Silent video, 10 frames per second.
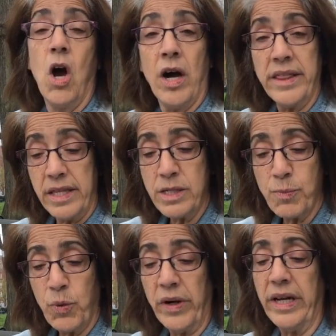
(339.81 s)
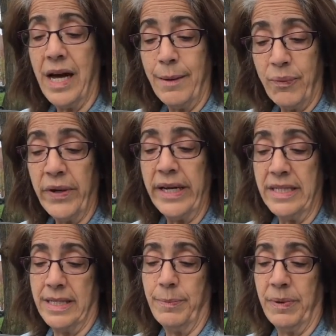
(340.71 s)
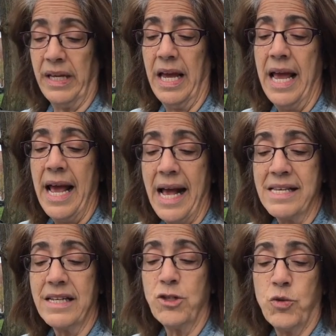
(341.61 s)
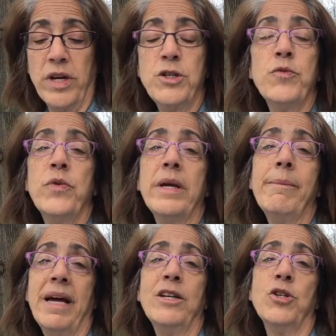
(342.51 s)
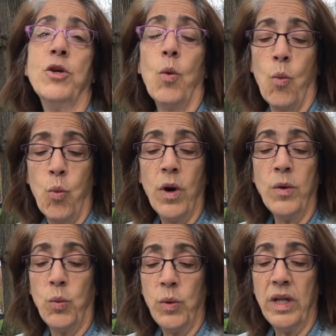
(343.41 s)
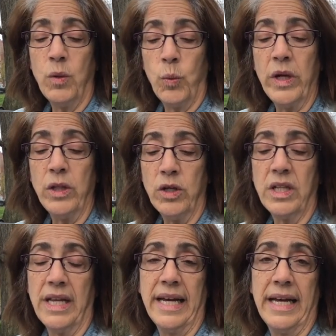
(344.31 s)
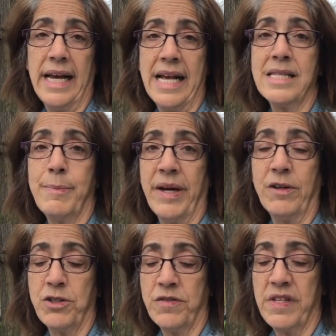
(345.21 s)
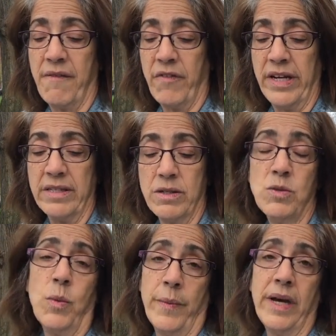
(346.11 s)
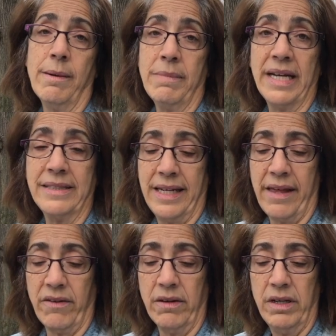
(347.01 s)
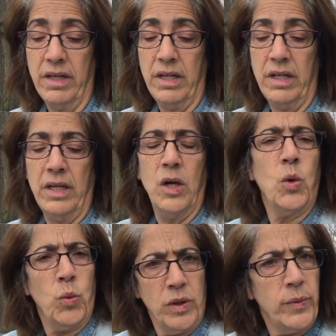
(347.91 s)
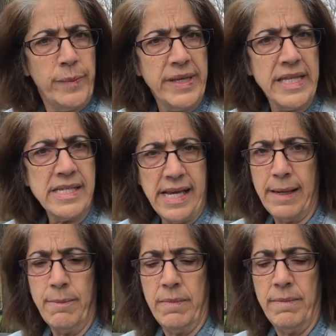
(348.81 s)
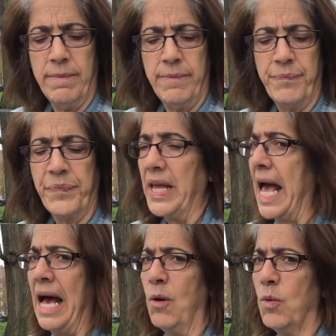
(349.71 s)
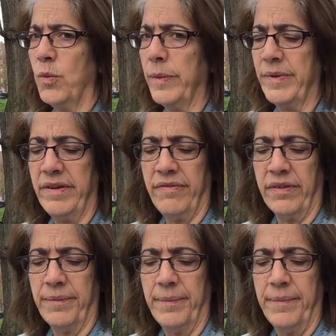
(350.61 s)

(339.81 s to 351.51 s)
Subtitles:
On this point, I'm praying deeply as I try to reimagine what will we look like as the parish of St. Francis when we come back together. Will we be the same? How will we be different?